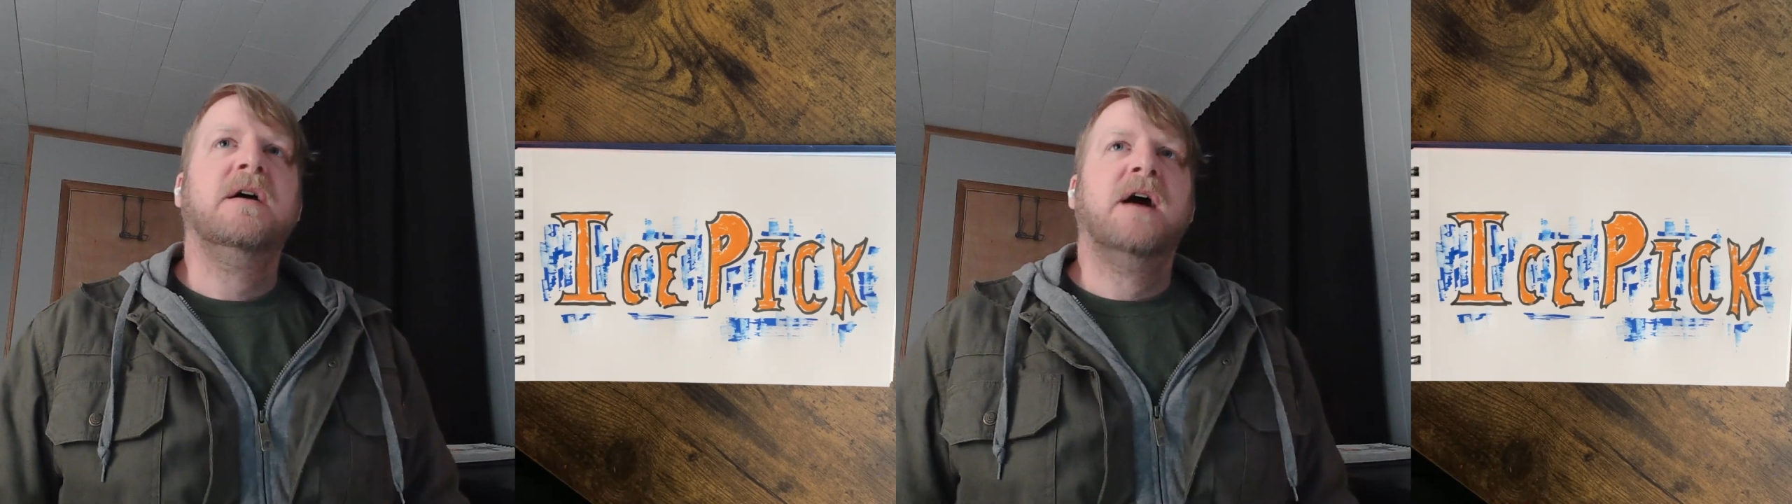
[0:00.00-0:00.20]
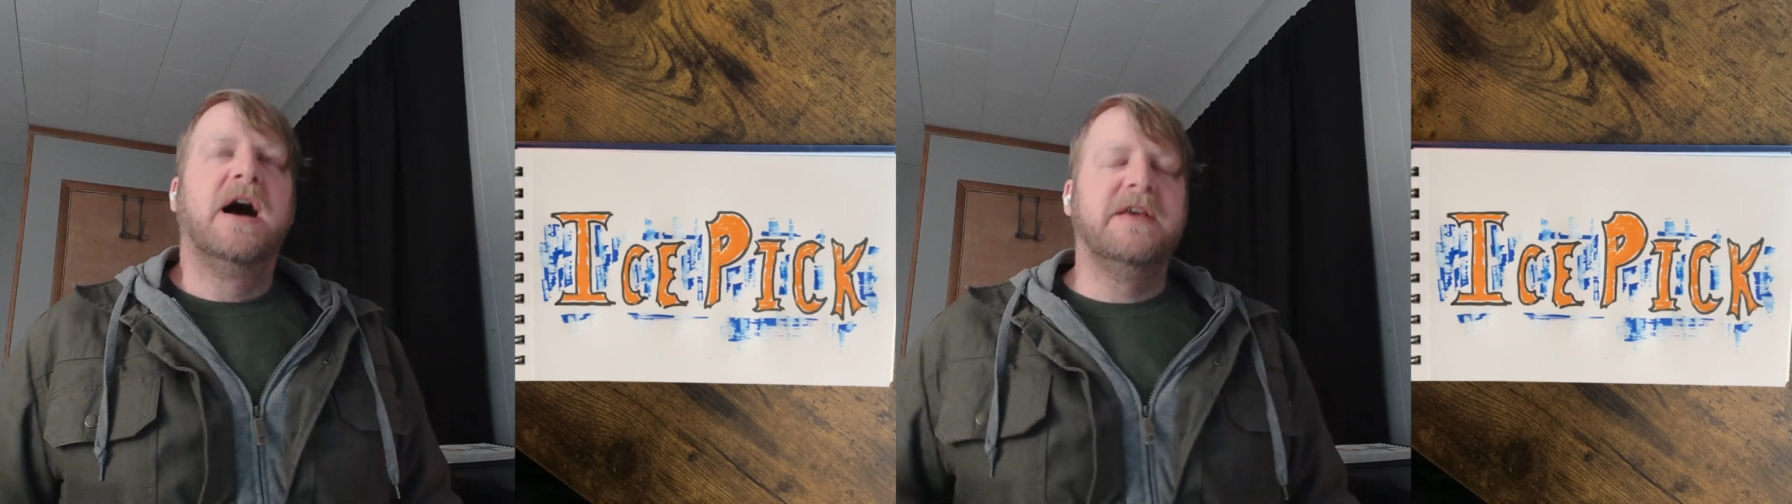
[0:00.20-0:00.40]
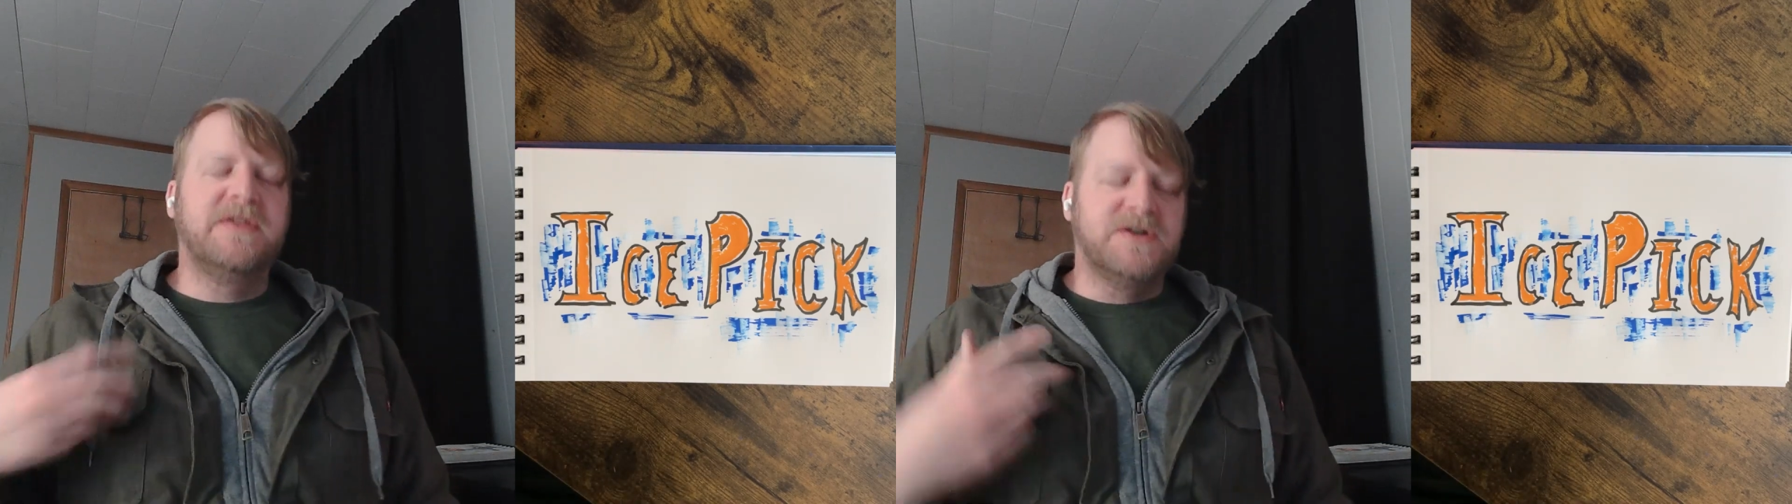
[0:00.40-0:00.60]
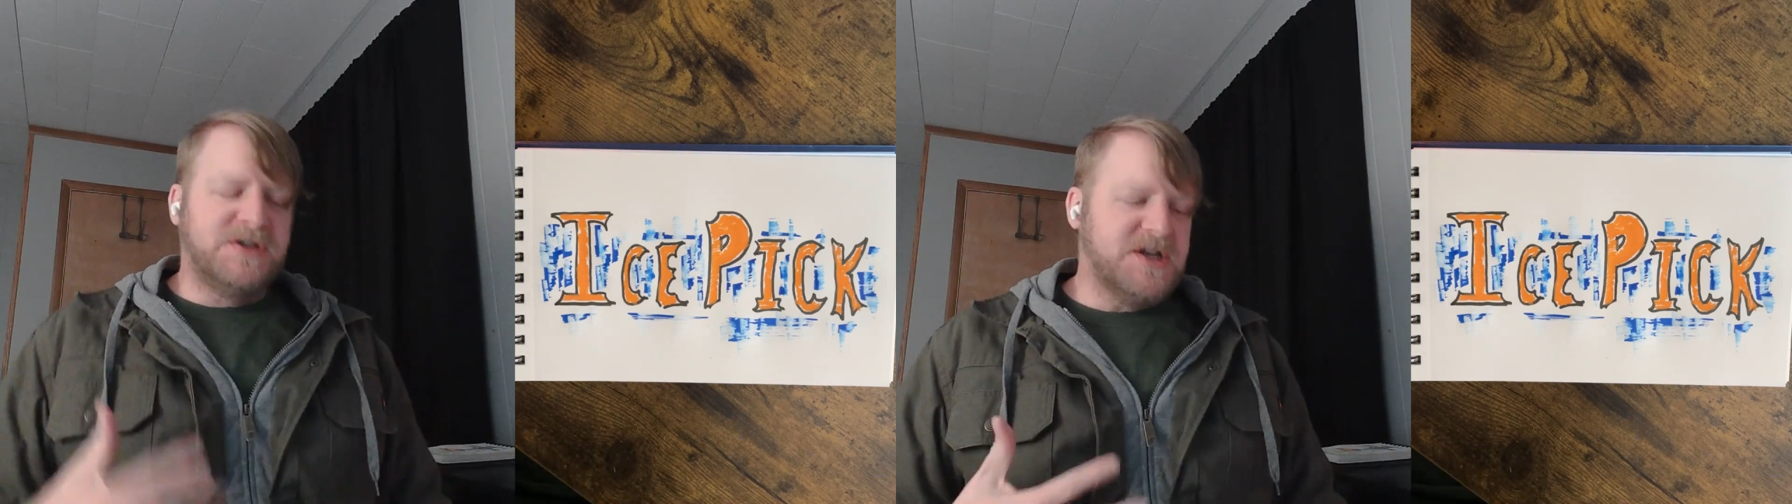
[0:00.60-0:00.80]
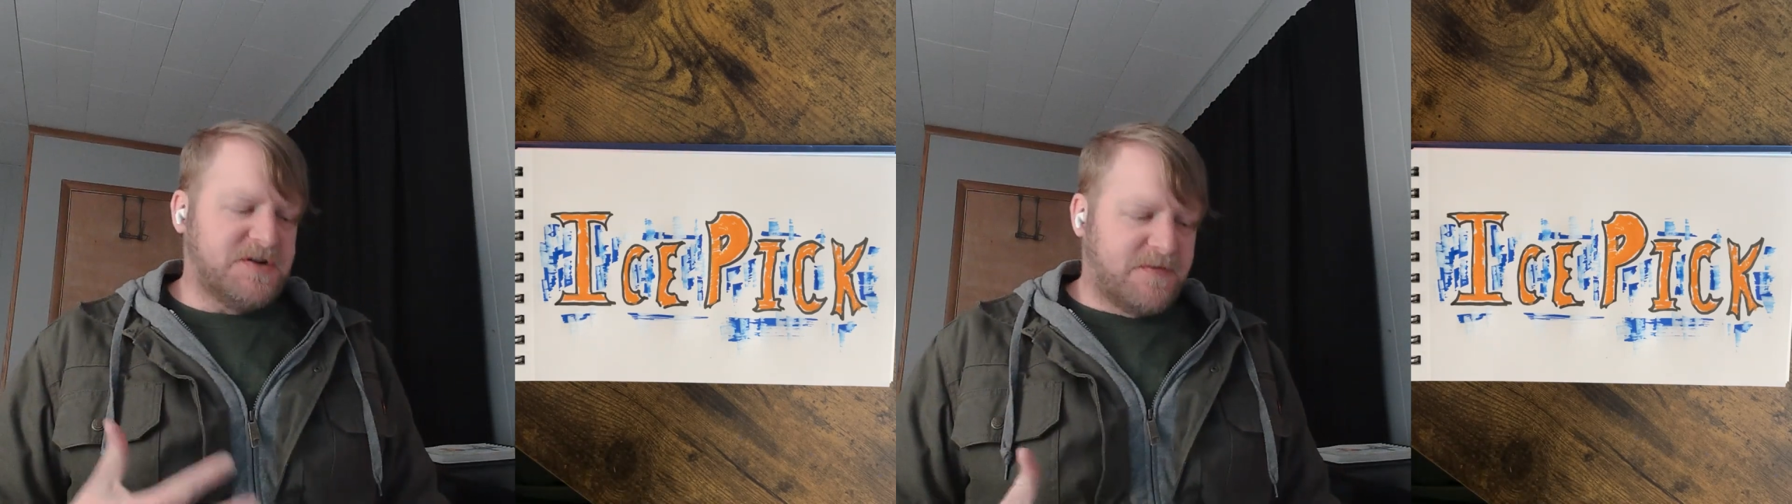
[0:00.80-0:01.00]
I think there's
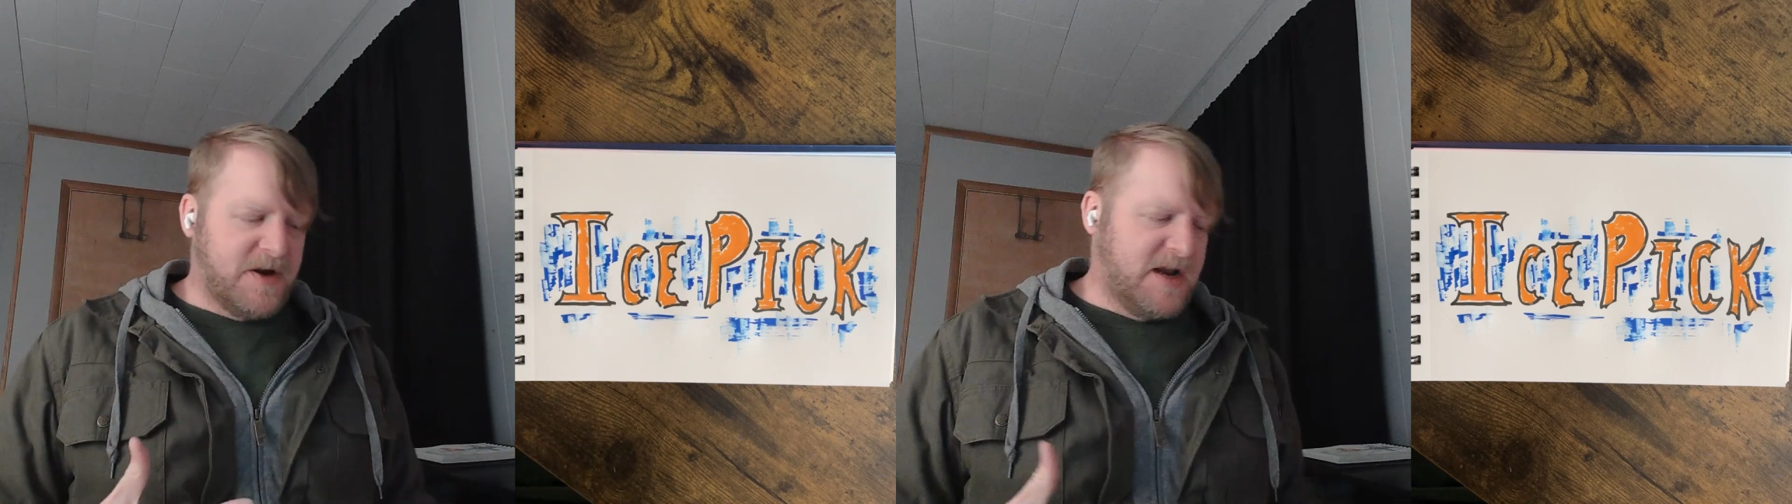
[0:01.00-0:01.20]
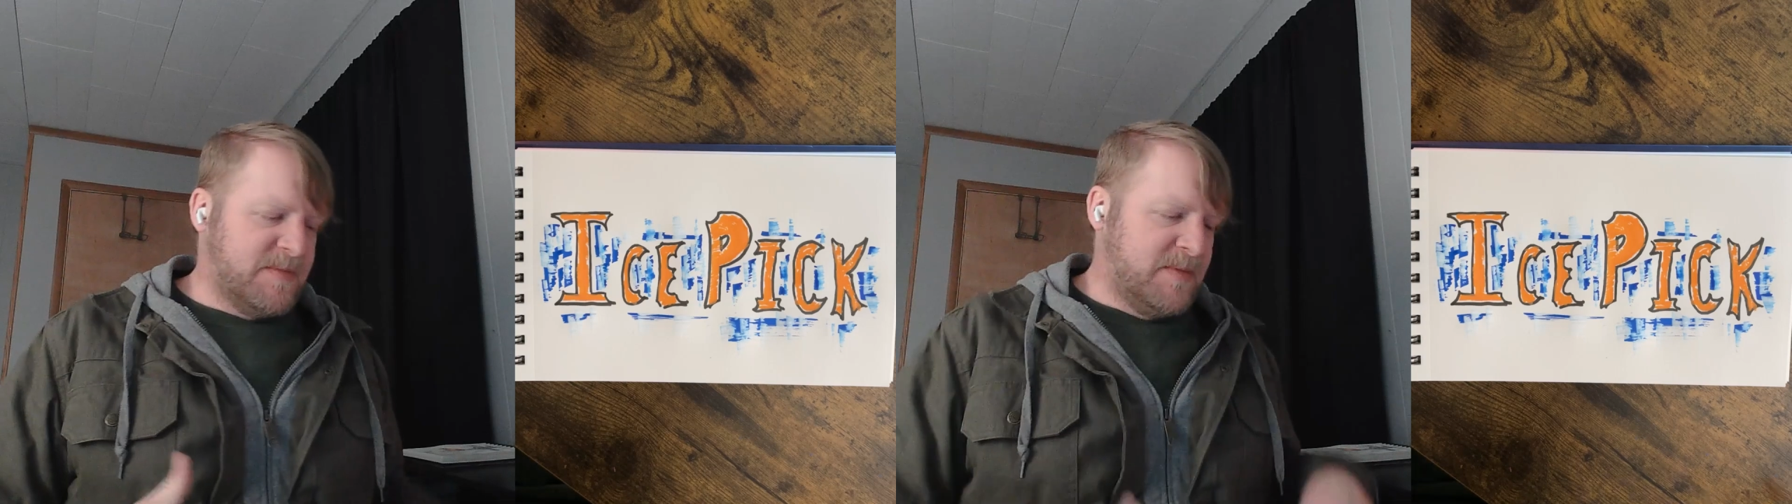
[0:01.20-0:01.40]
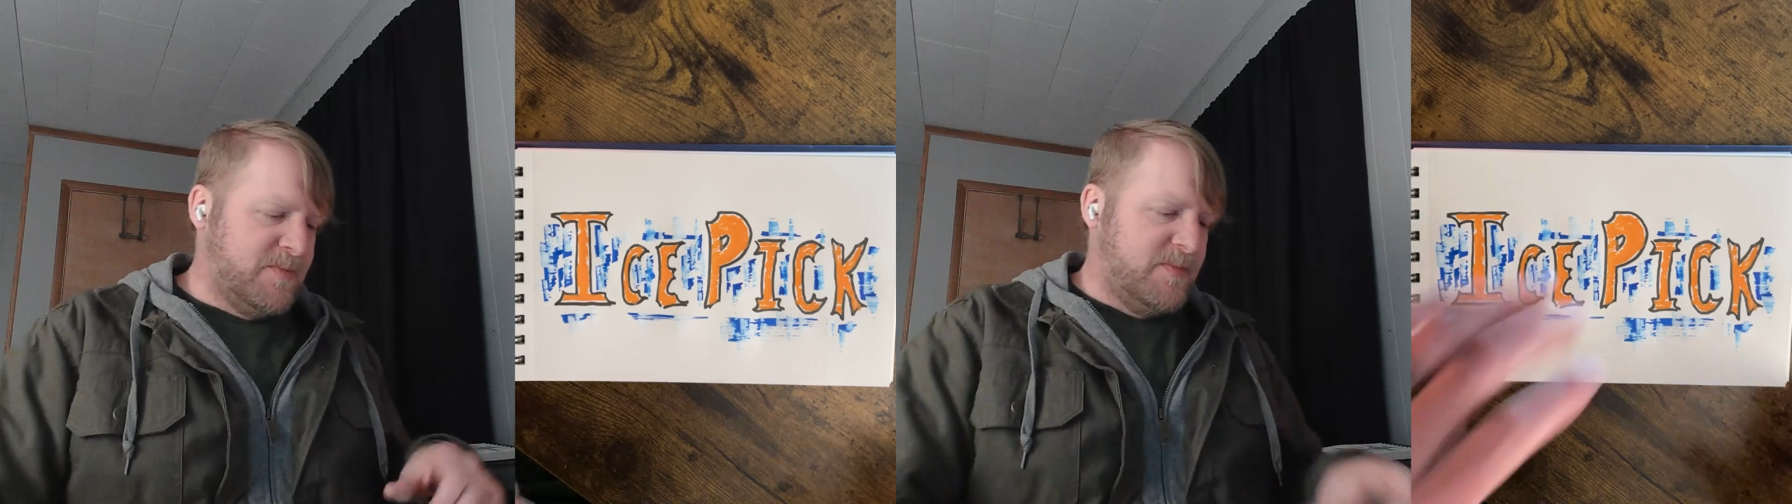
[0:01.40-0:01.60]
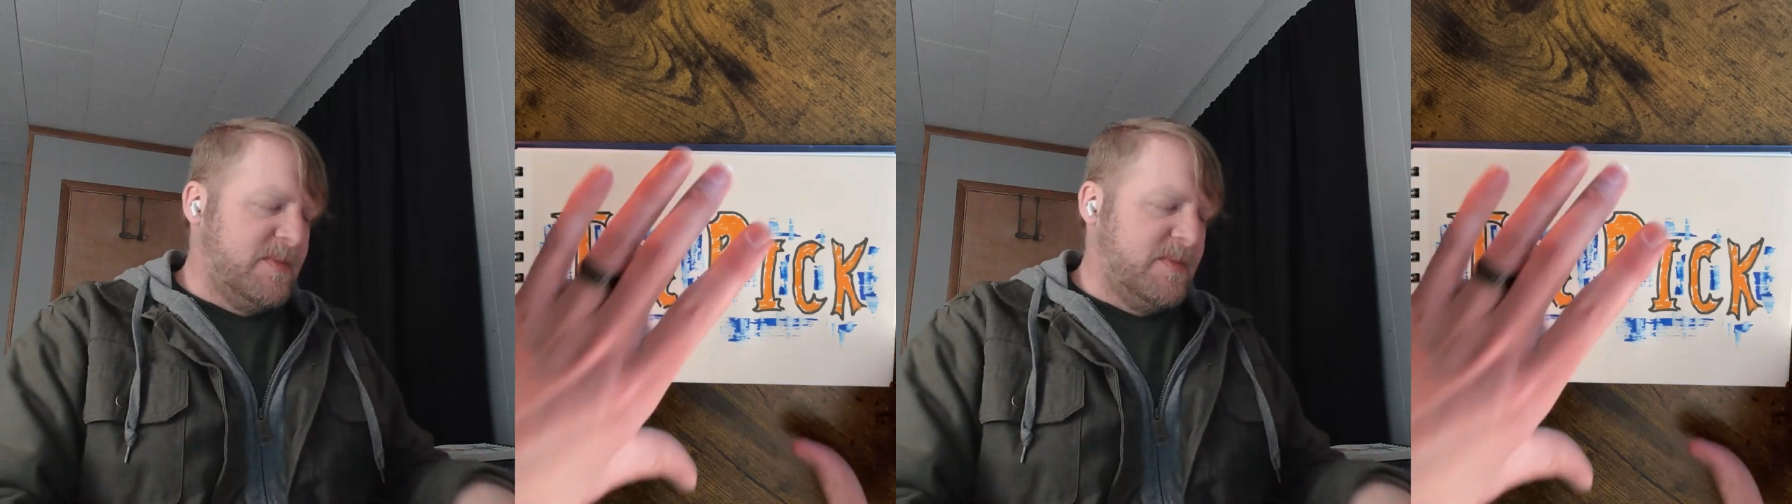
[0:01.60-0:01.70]
such freedom in